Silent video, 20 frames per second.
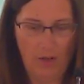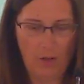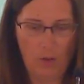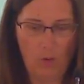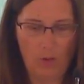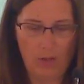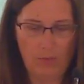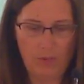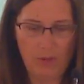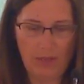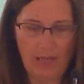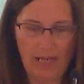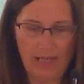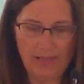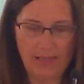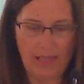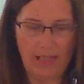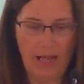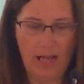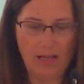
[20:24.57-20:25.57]
Corner Brook
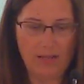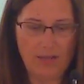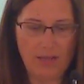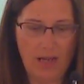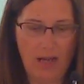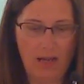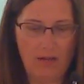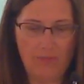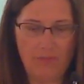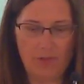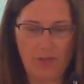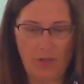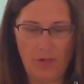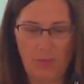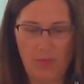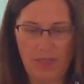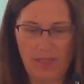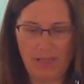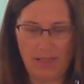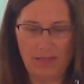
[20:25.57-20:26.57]
has a lot to offer new
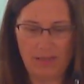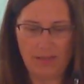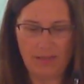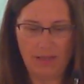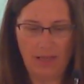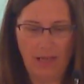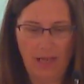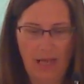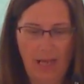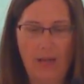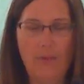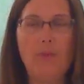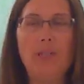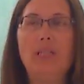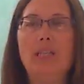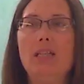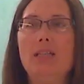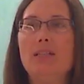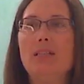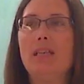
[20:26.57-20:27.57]
business, and we
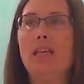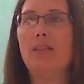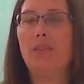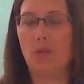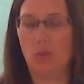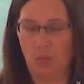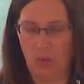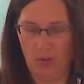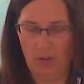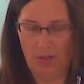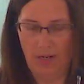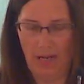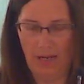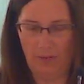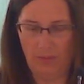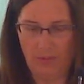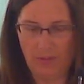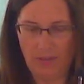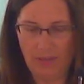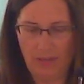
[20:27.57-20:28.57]
need to get the word
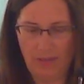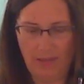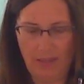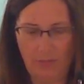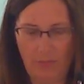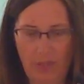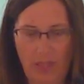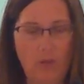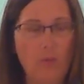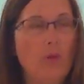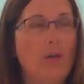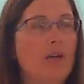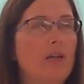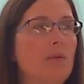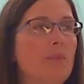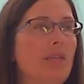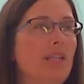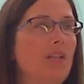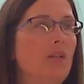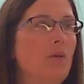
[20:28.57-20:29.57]
out that we are
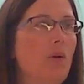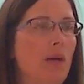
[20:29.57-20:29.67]
welcoming new